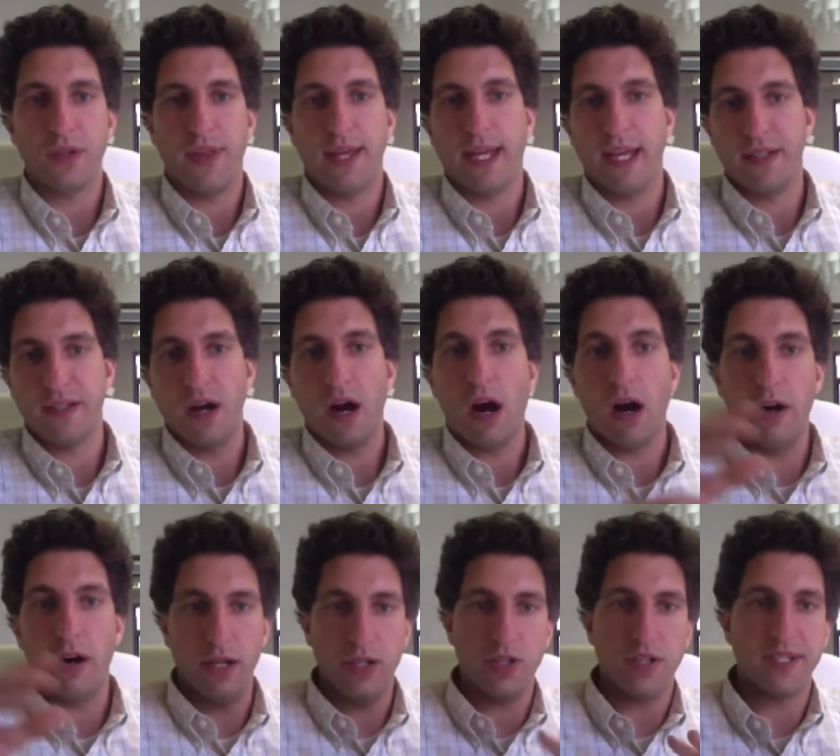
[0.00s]
that kids
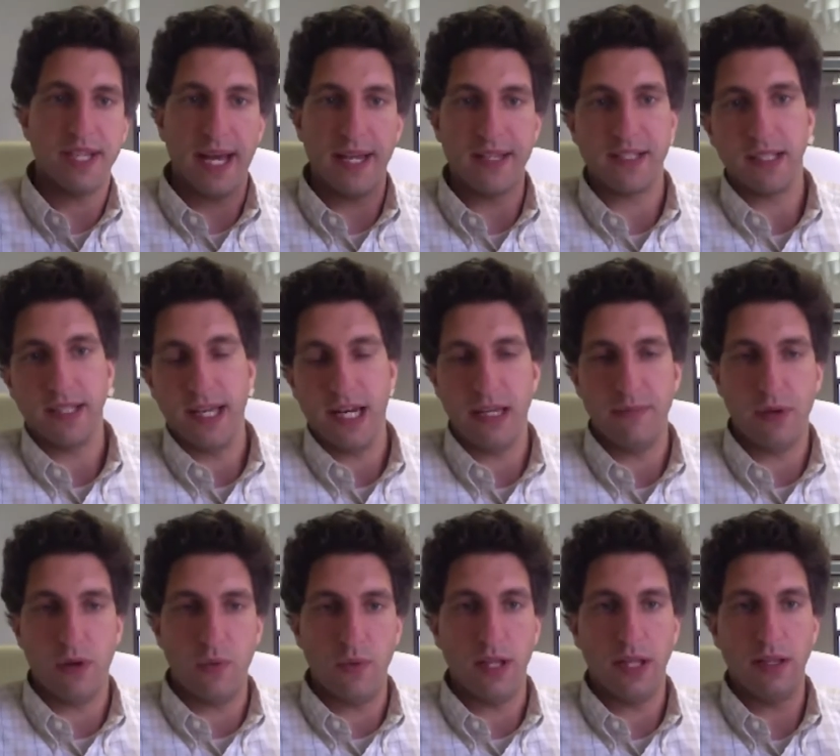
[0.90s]
aren't just isolated,
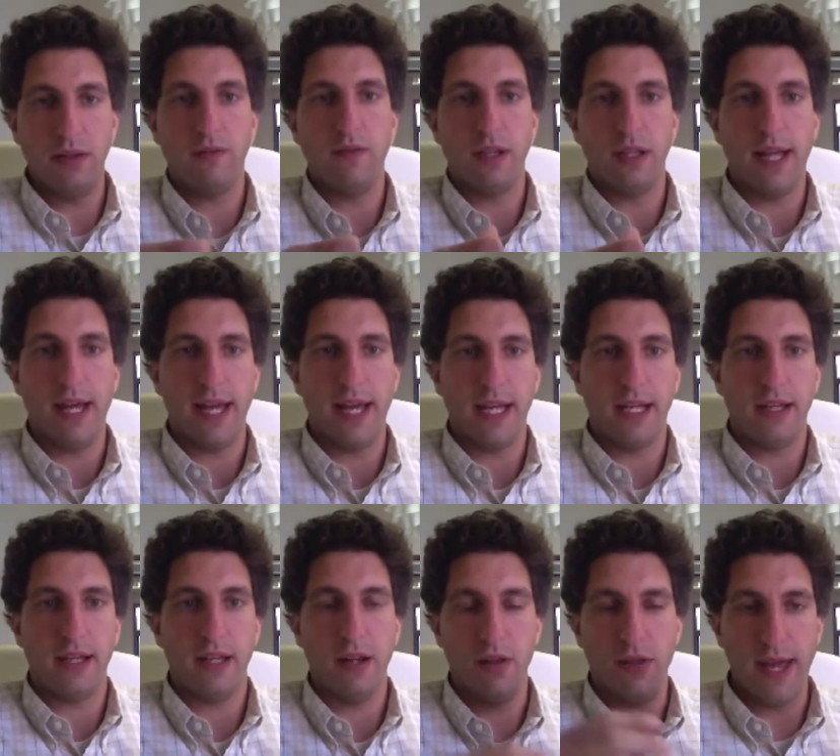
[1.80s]
really feel
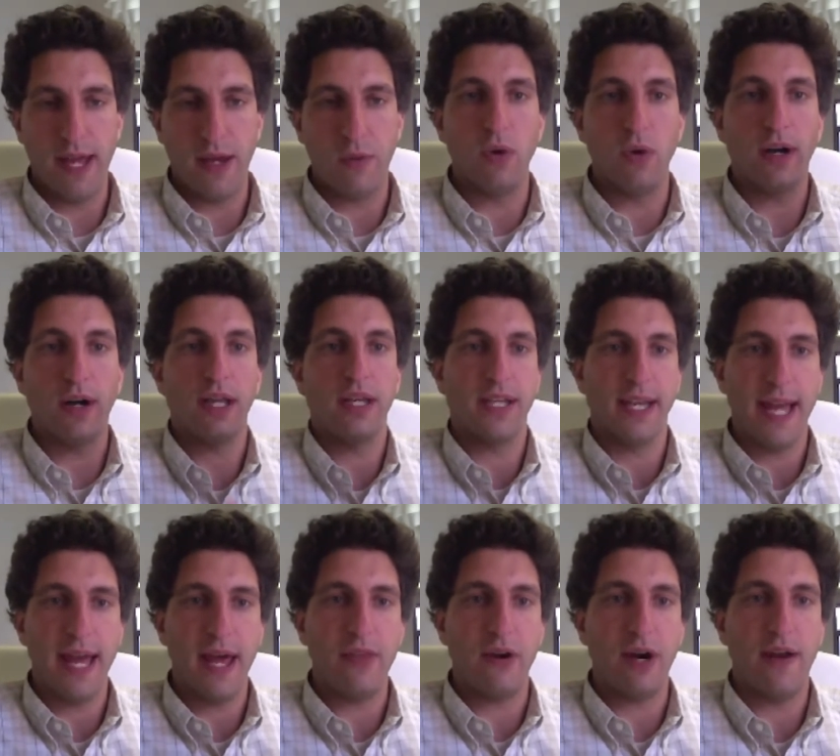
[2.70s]
like, you know, they work
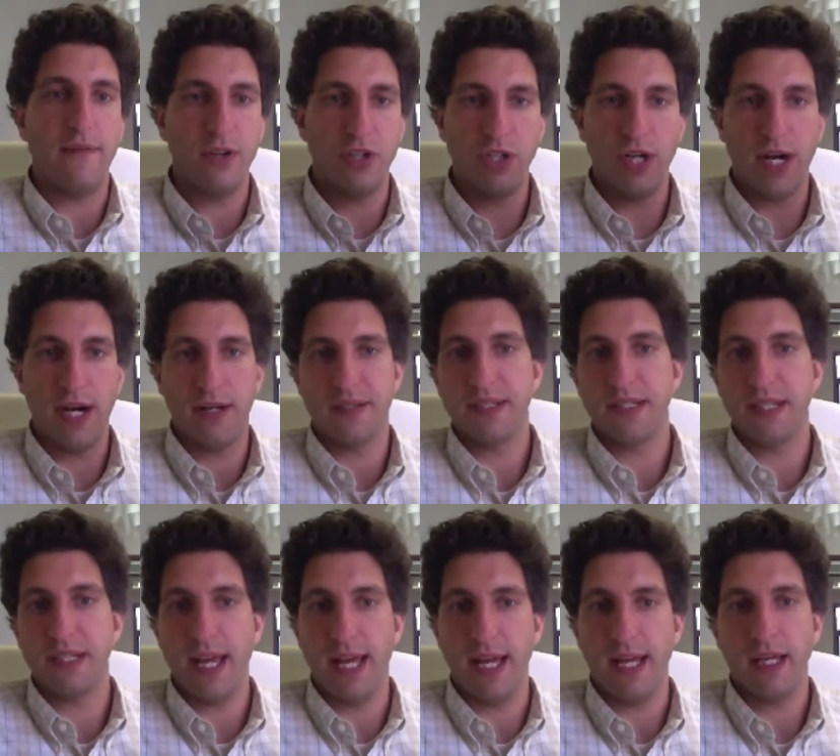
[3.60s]
together, have a
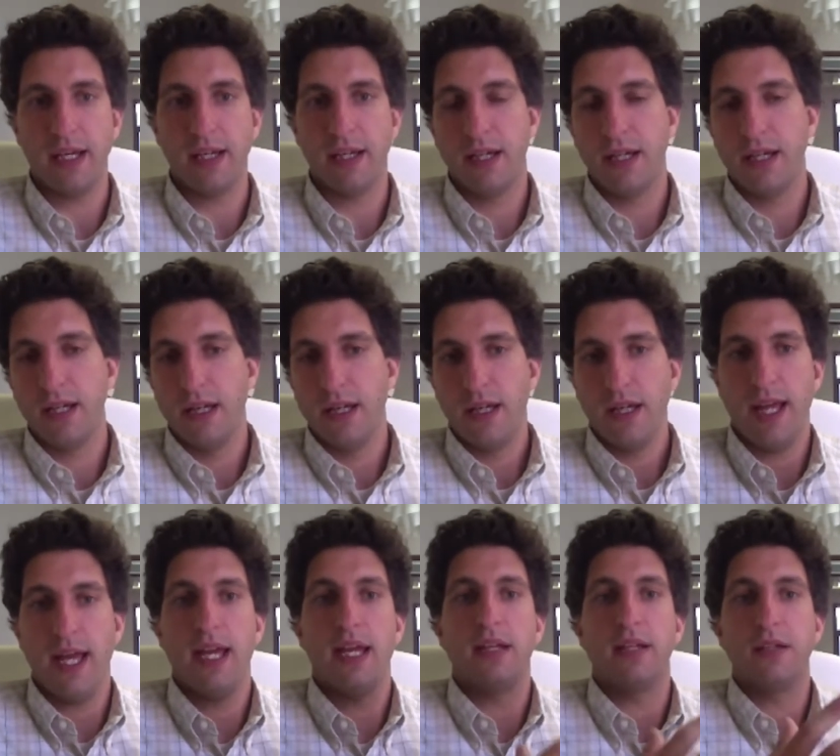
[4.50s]
shared stake
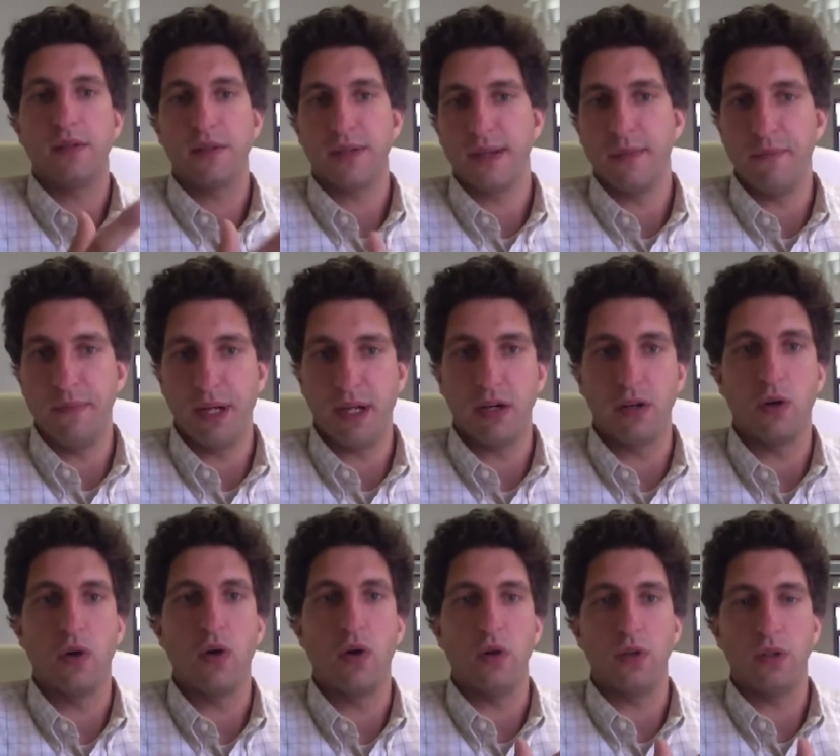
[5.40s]
in some bigger
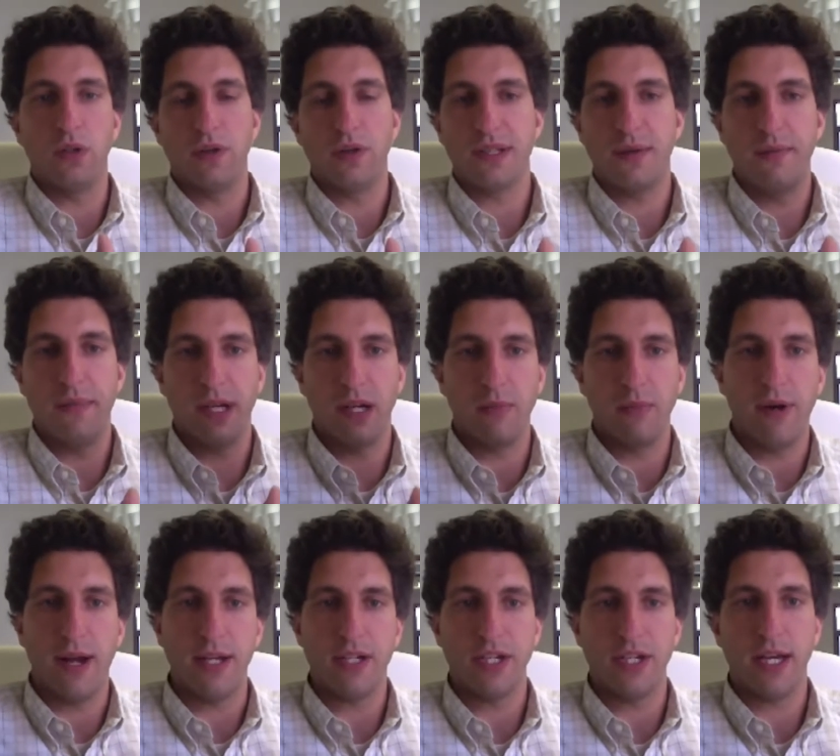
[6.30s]
goal or some
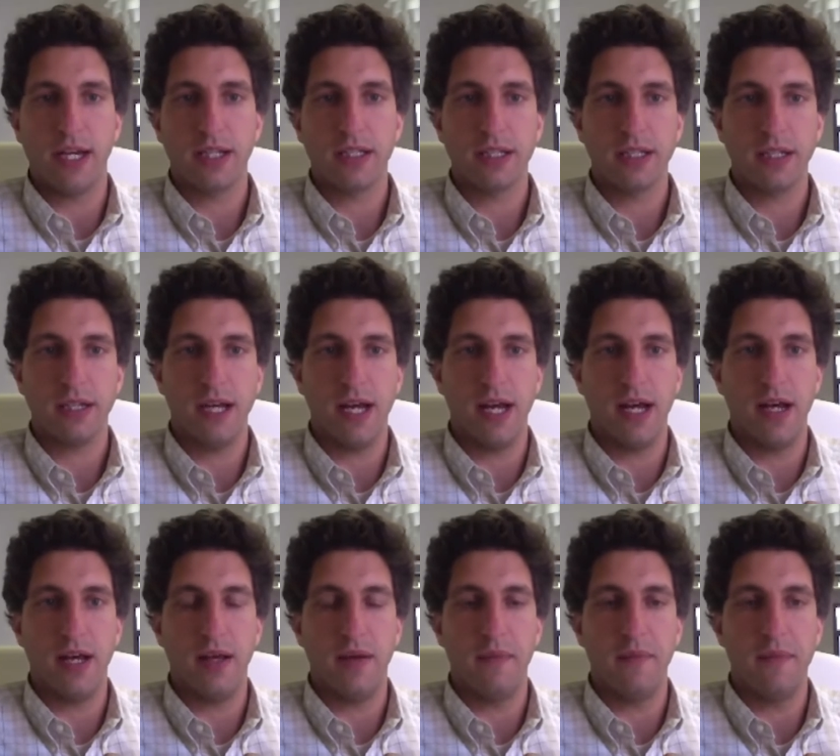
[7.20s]
bigger project.
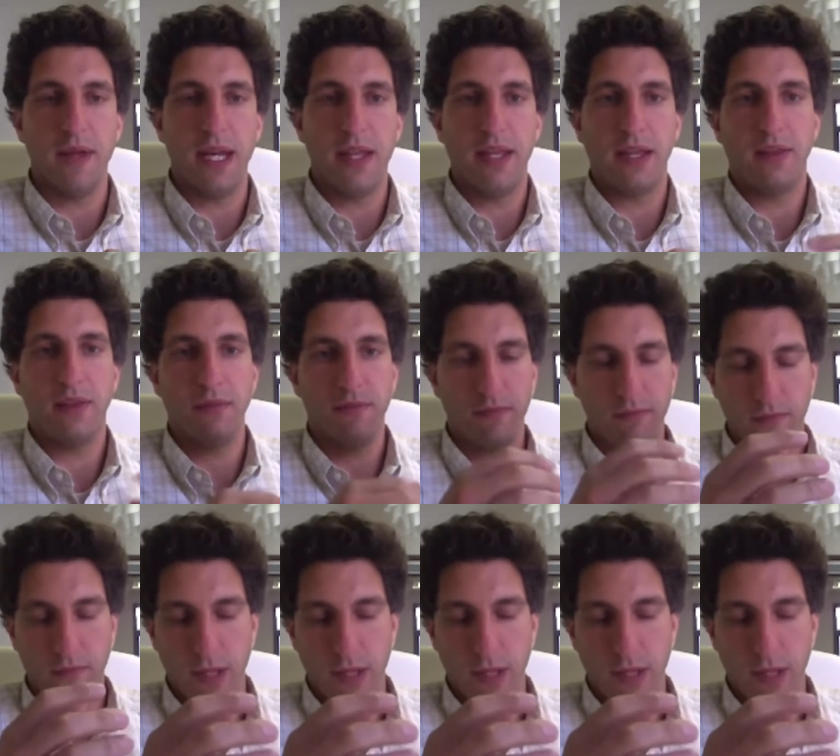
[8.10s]
And I think,